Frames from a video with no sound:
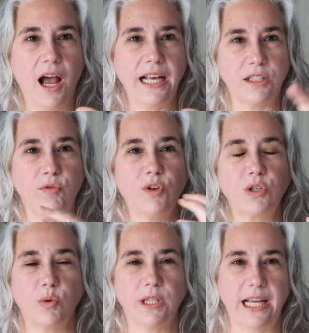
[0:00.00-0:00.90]
its
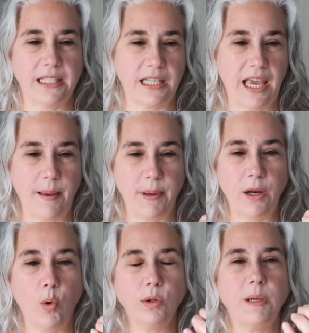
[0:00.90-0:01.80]
visual landscape and
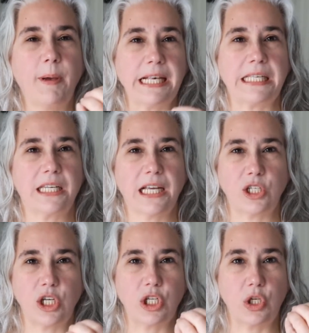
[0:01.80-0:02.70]
it only pays
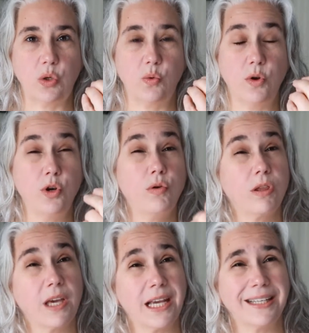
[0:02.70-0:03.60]
attention to new
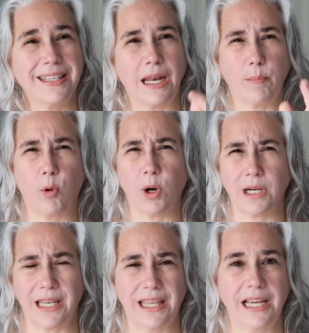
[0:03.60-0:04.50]
things and
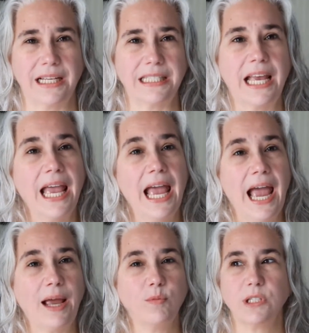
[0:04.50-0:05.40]
important things.
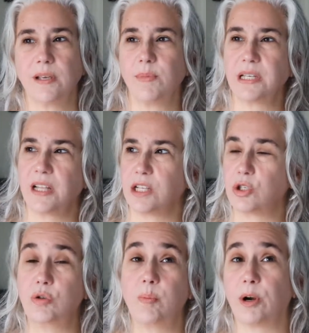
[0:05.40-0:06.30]
And when something's not
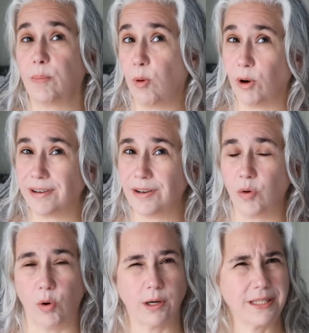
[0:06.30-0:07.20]
super important
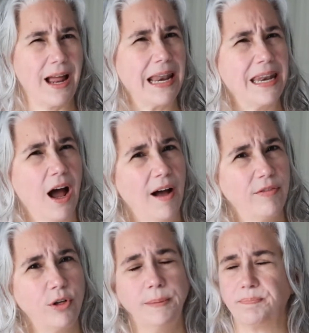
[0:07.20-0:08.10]
or it's not
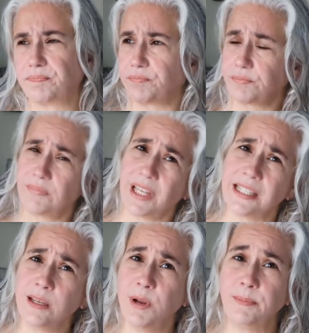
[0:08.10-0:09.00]
novel,
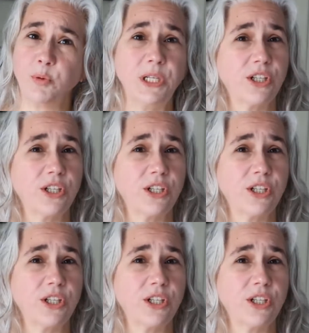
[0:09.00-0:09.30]
sometimes we